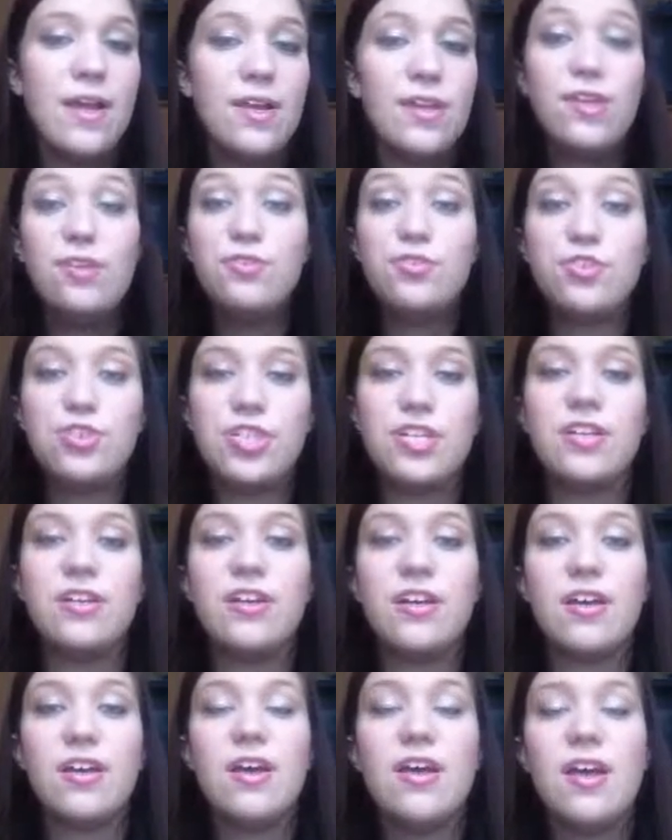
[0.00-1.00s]

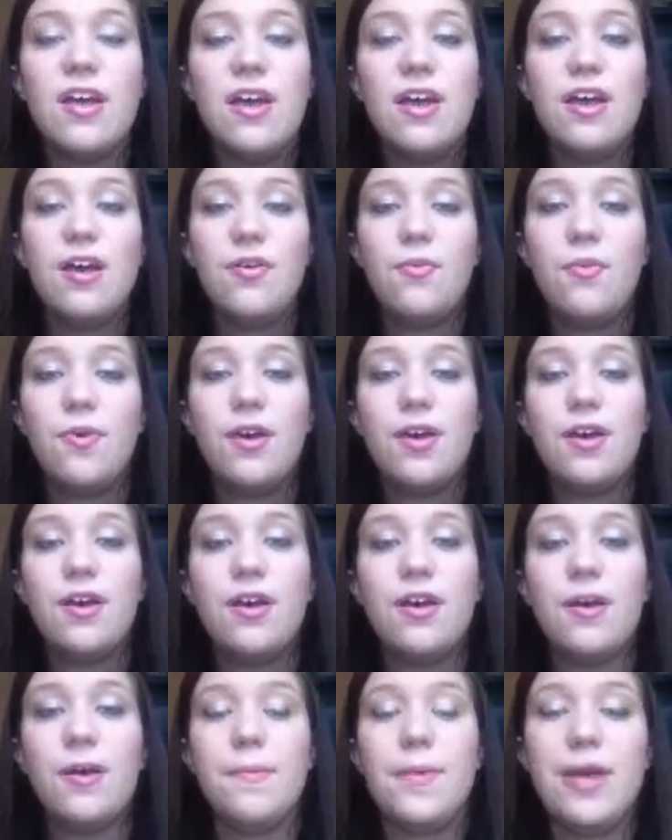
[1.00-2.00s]
Neutrogena
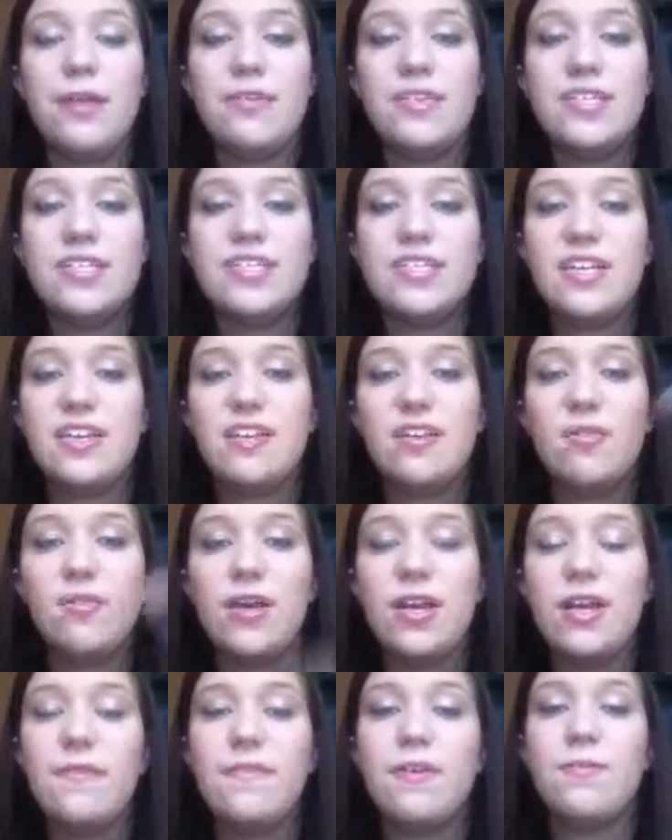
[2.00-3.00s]
one, Healthy Skin or
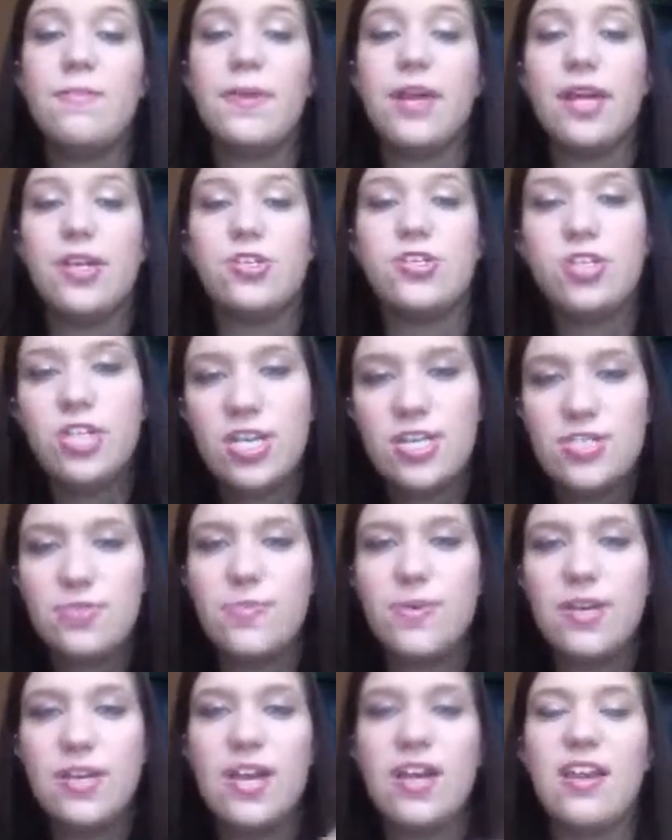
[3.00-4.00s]
whatever, but I just
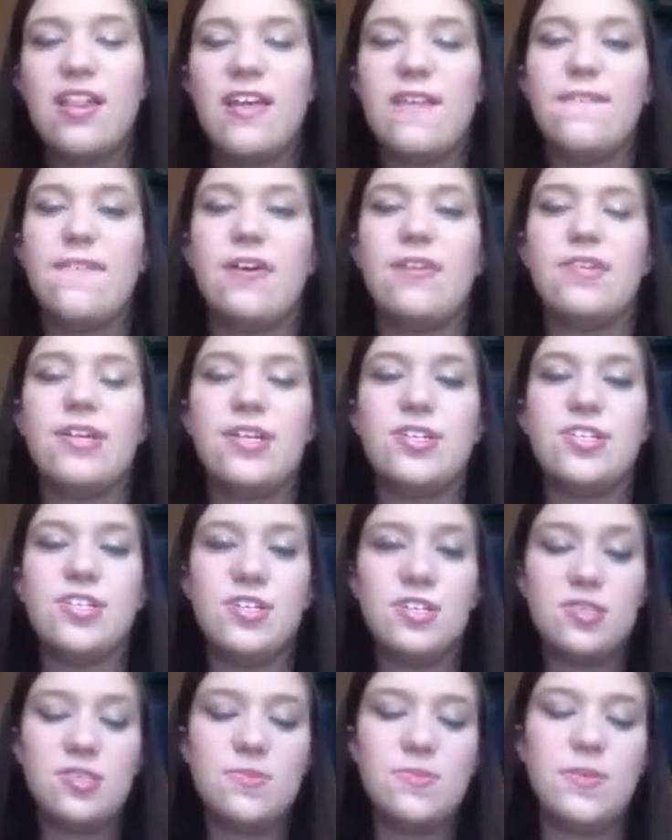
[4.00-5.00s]
ran out of that foundation,